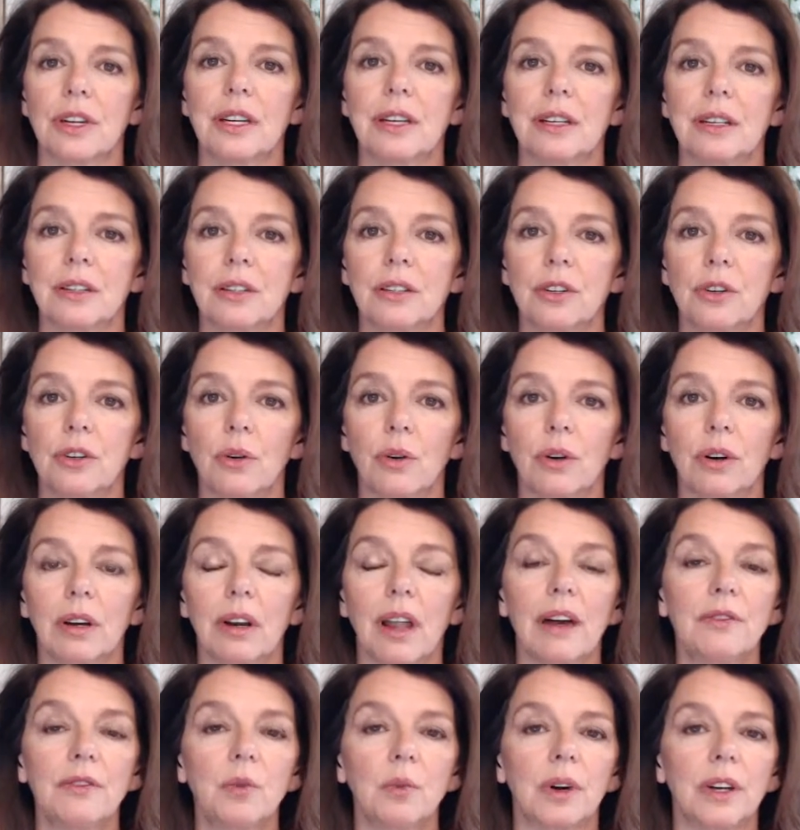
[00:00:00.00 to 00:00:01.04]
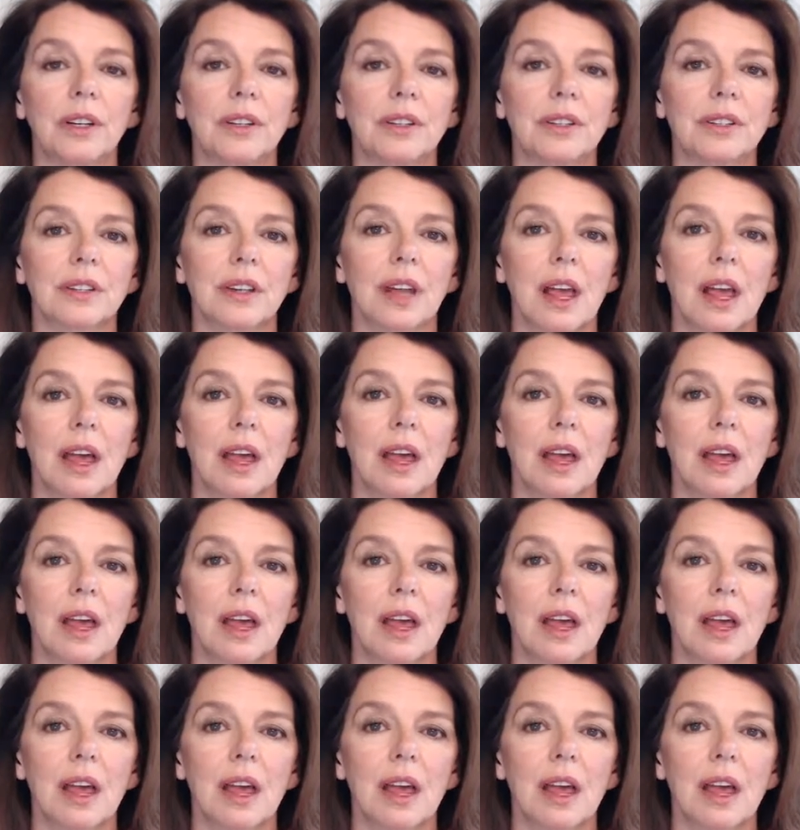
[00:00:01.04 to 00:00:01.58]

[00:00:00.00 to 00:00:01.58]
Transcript: is your loved ones